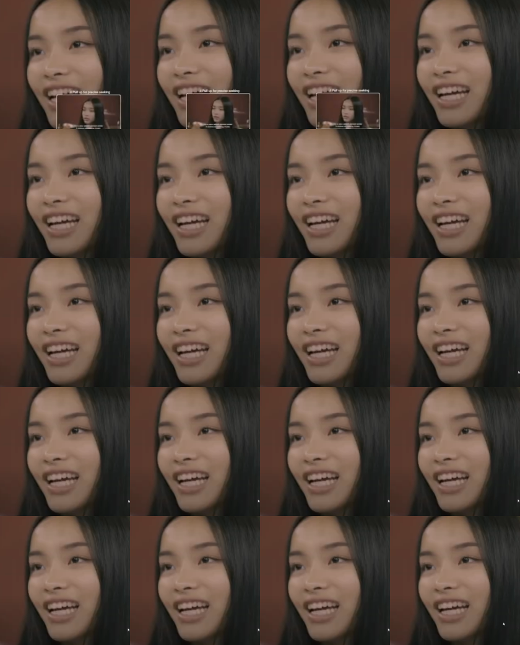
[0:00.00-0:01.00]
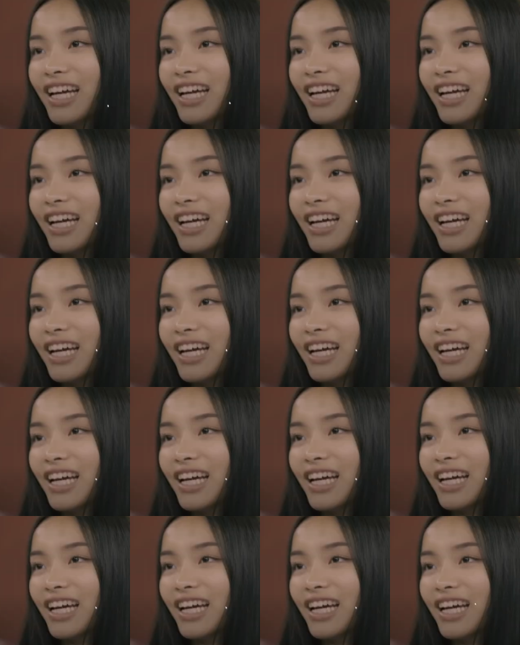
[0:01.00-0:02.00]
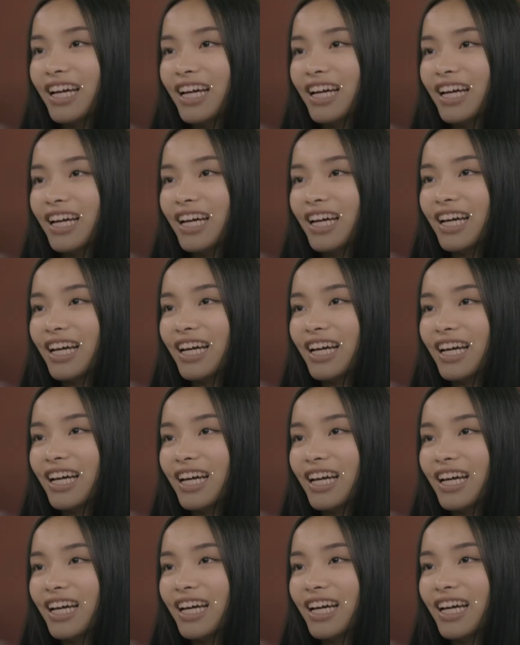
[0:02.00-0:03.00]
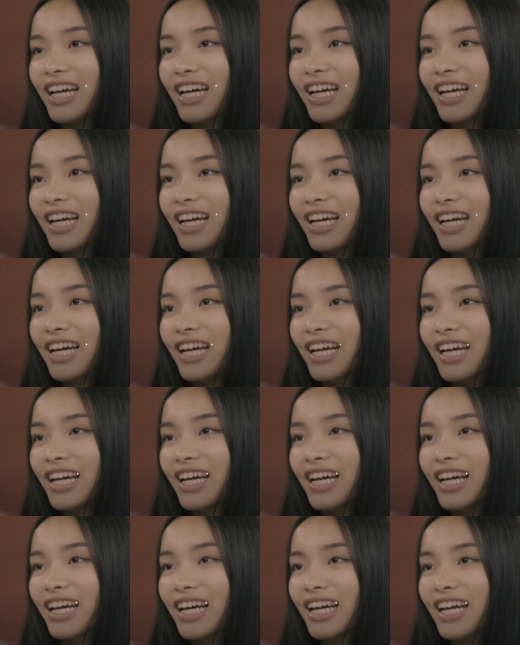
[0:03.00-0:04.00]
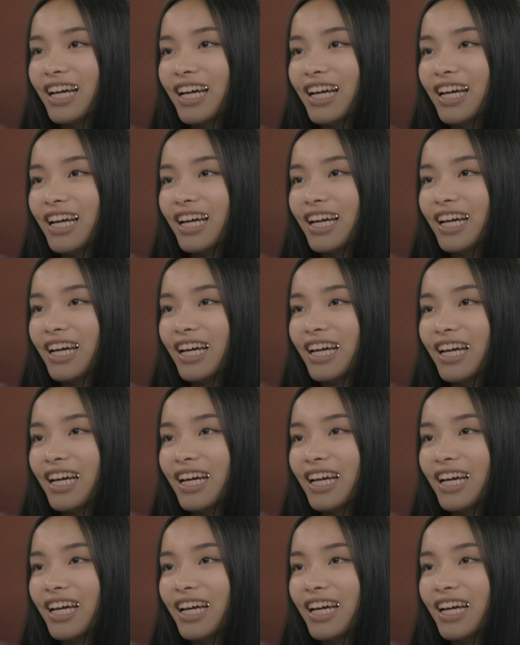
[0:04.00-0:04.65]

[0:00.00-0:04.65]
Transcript: No words are spoken by the person on screen.